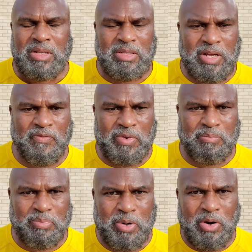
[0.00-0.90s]

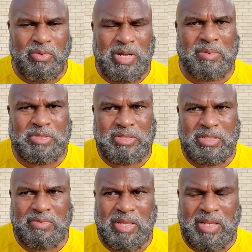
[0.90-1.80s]
different programs and
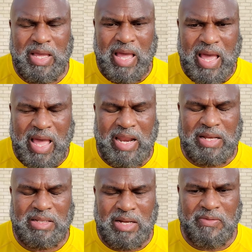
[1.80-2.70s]
stuff that they had
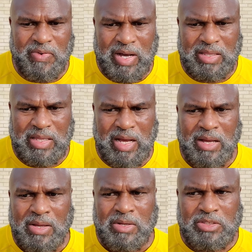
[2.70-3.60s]
out there, Father Yah.
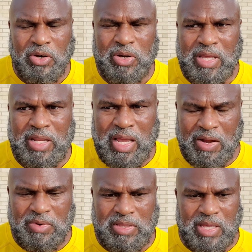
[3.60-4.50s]
So in
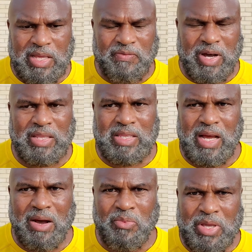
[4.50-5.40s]
everything, Father
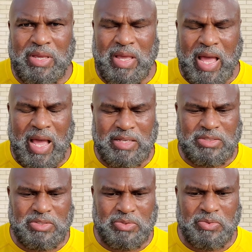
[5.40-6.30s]
Yah, we
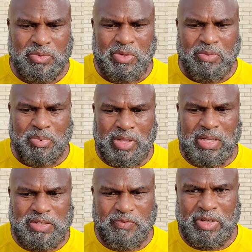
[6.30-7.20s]
ask you,
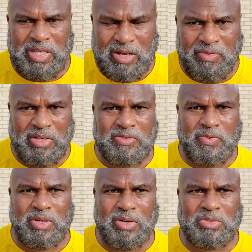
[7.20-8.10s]
please forgive us
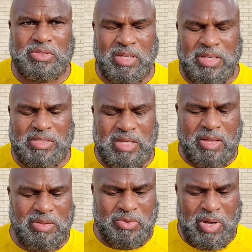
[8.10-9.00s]
for those things
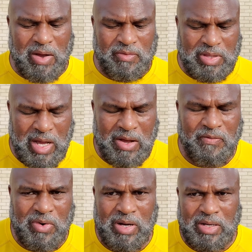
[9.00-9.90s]
that you have done
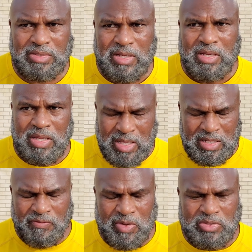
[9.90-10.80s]
for us
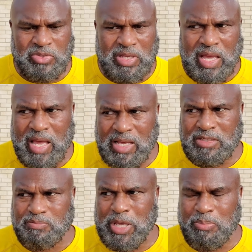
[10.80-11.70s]
individually as
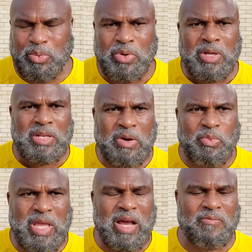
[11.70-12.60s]
a people that
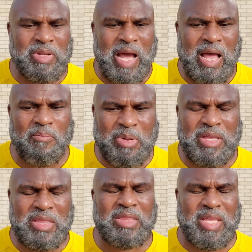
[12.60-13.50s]
we have not
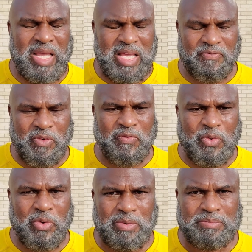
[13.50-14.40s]
been thankful
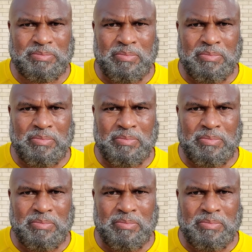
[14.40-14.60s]
for.